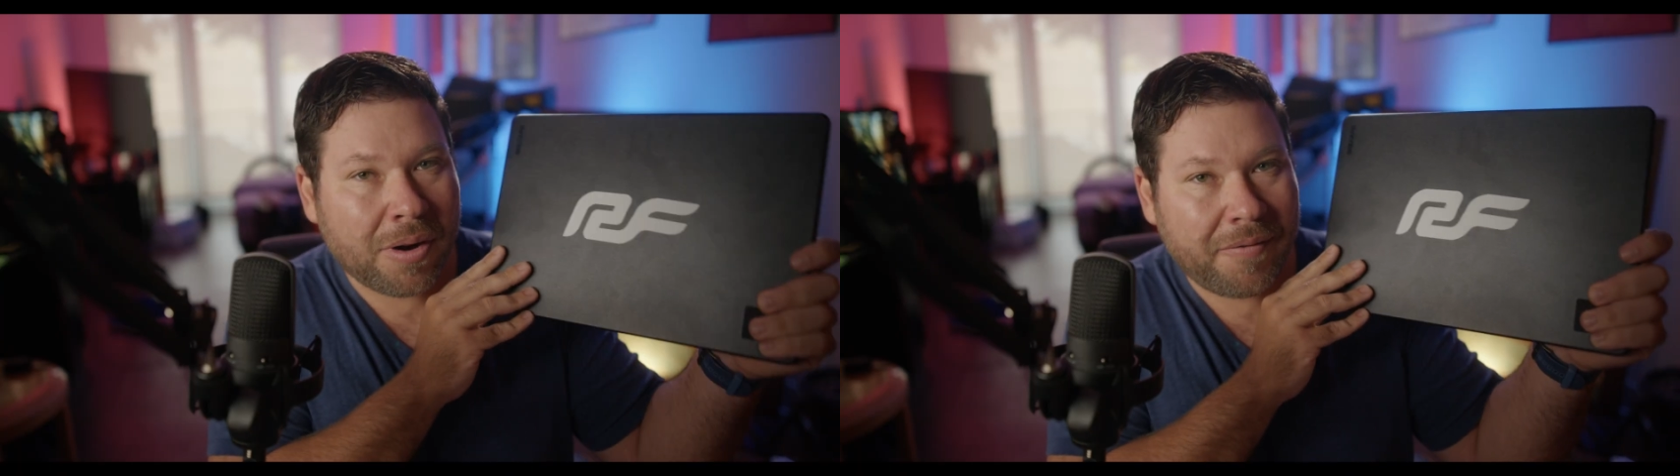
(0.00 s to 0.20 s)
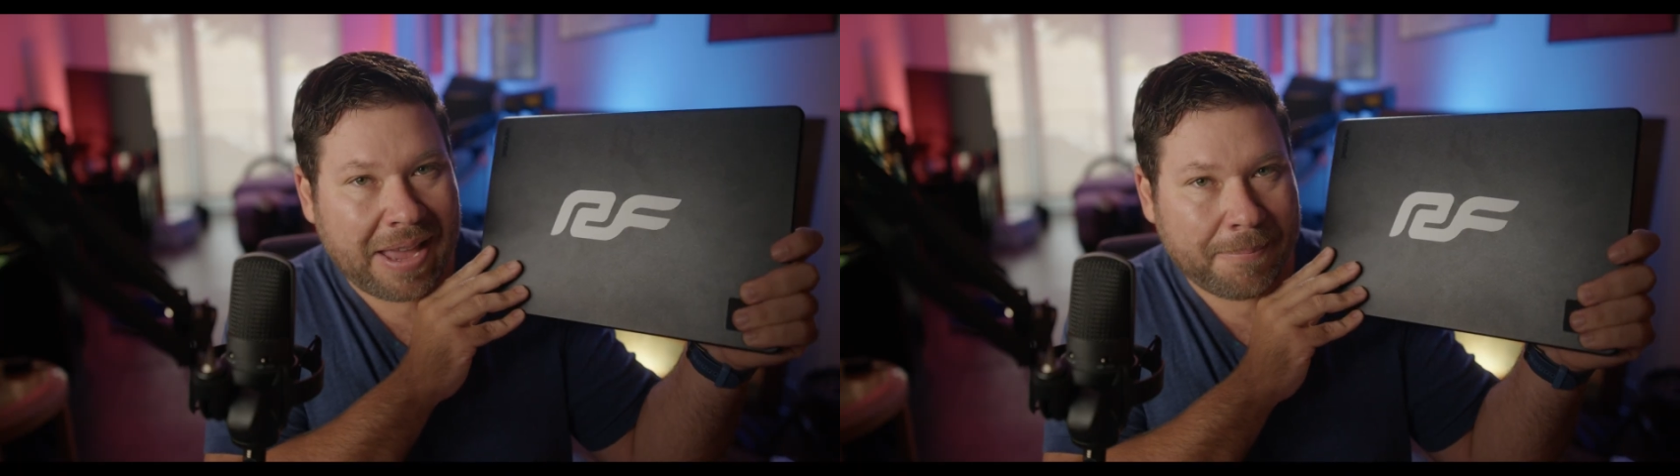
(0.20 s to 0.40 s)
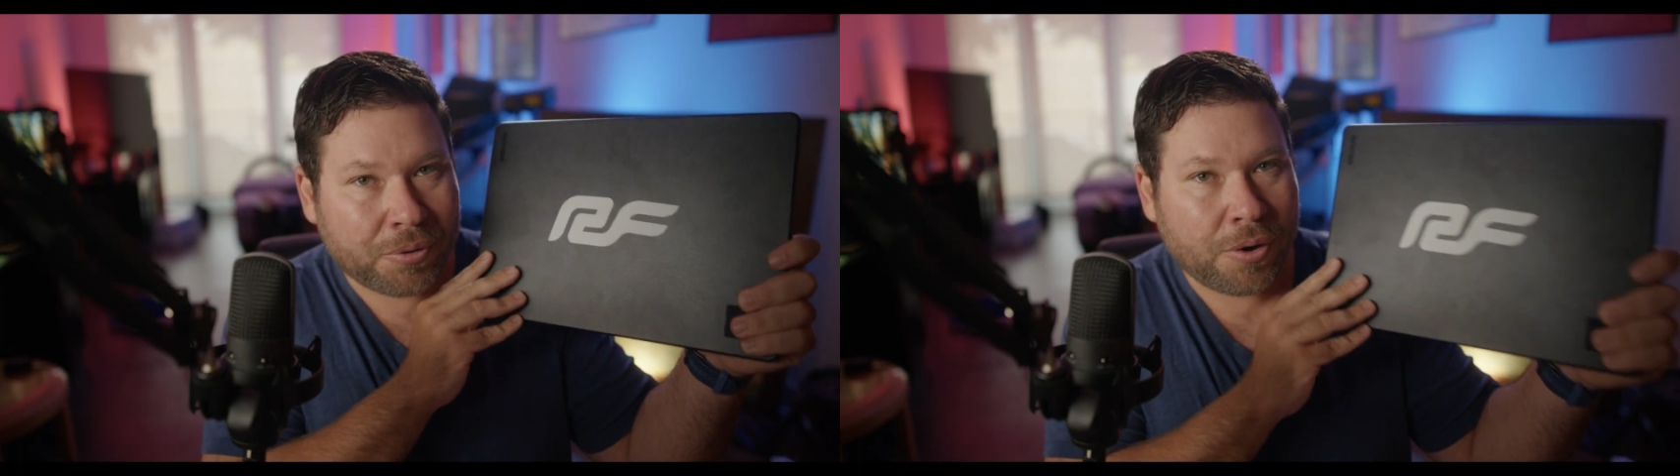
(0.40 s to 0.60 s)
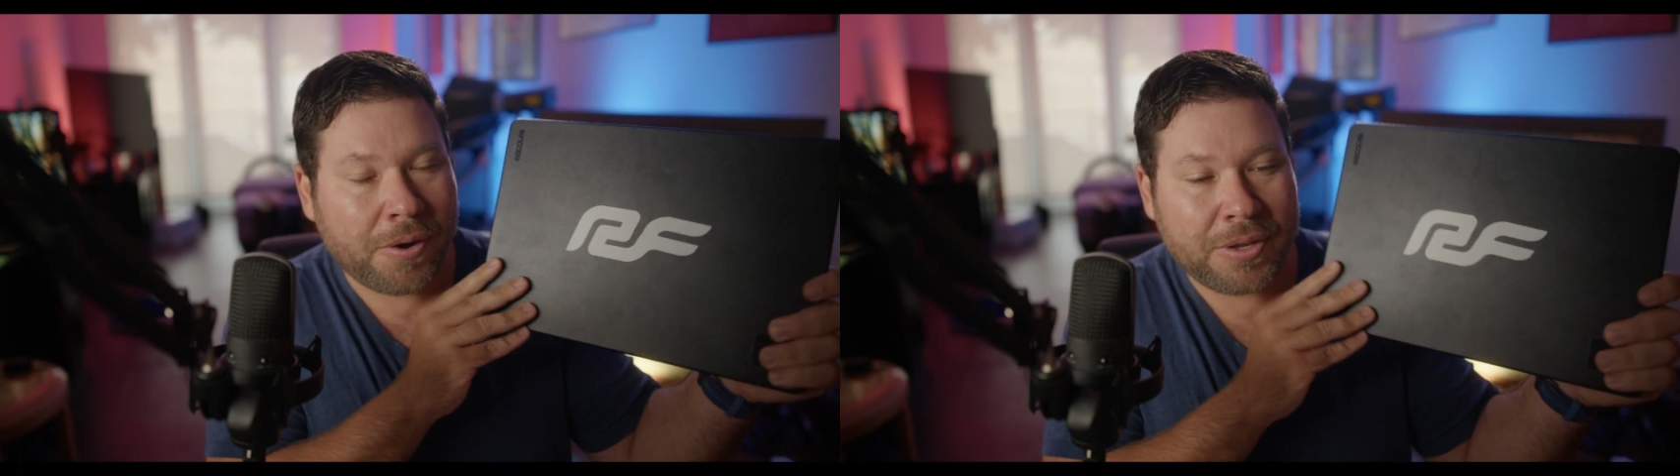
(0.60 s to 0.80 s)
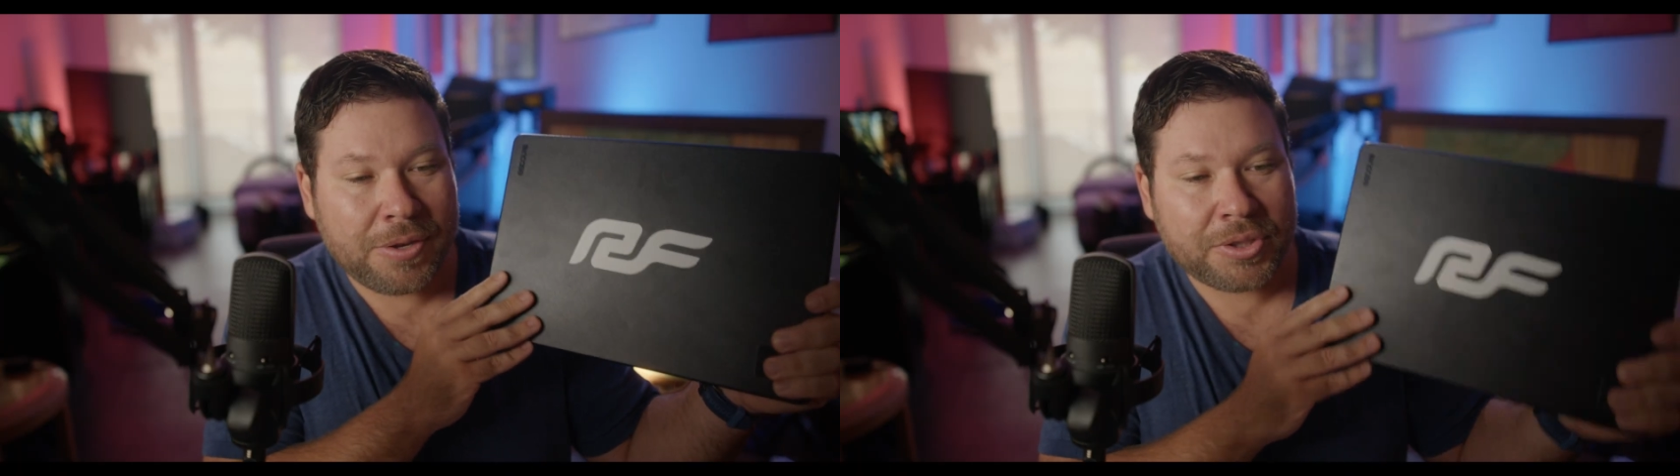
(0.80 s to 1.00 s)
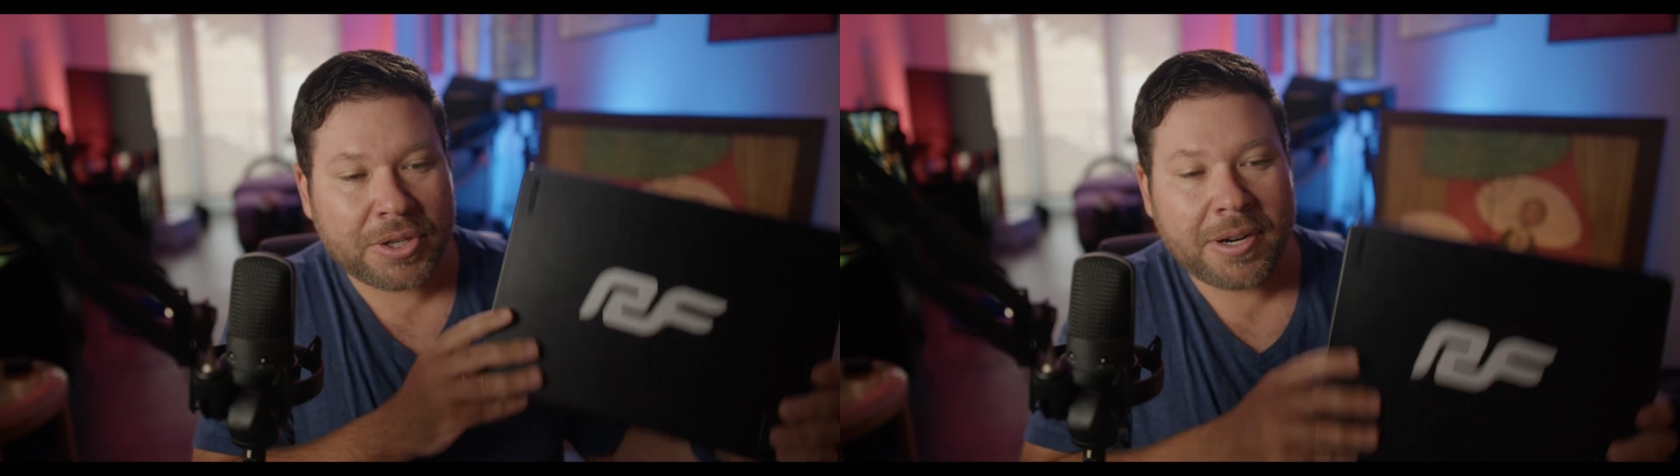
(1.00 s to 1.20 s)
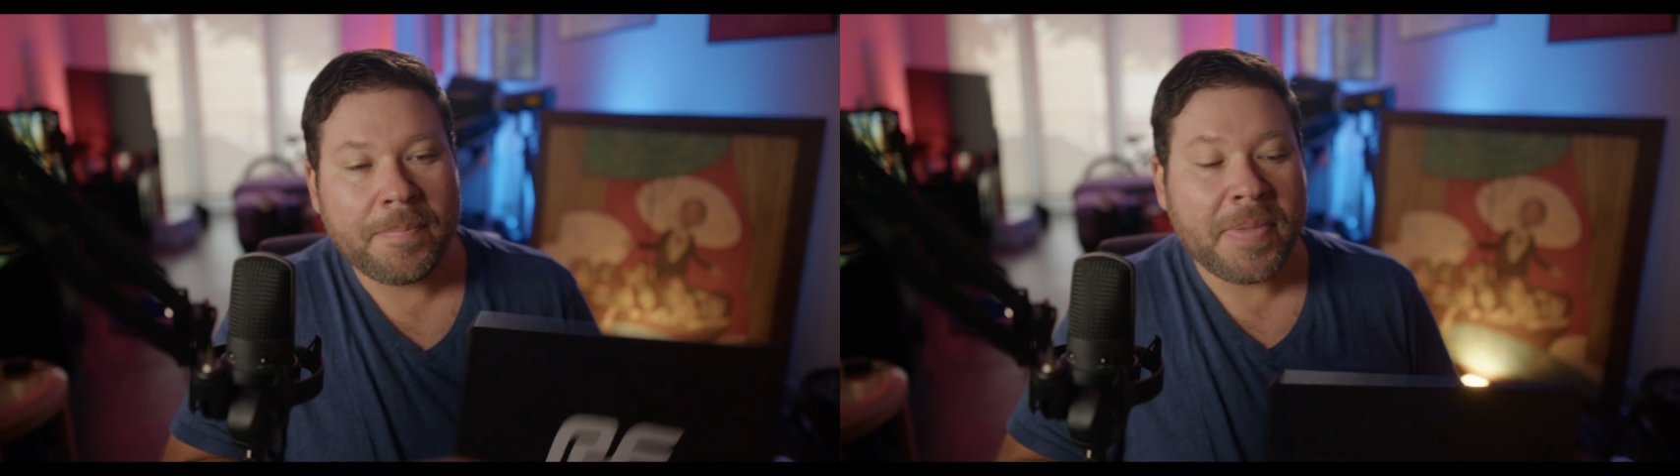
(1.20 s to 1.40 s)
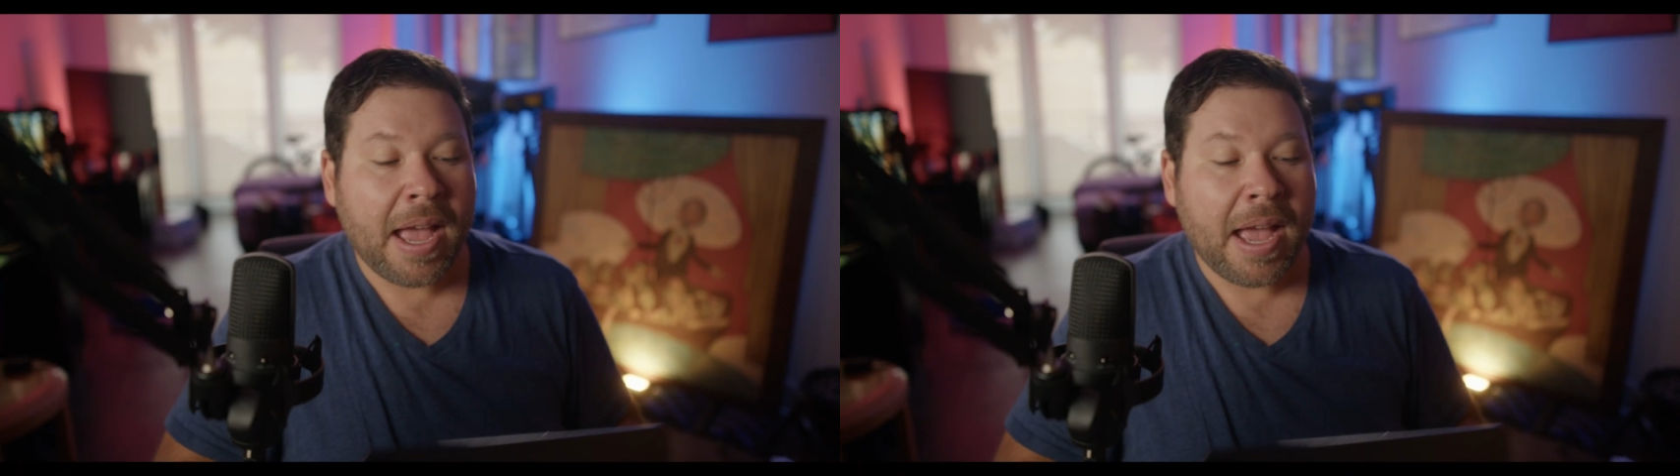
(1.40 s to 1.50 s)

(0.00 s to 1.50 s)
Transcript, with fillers: of a pro user.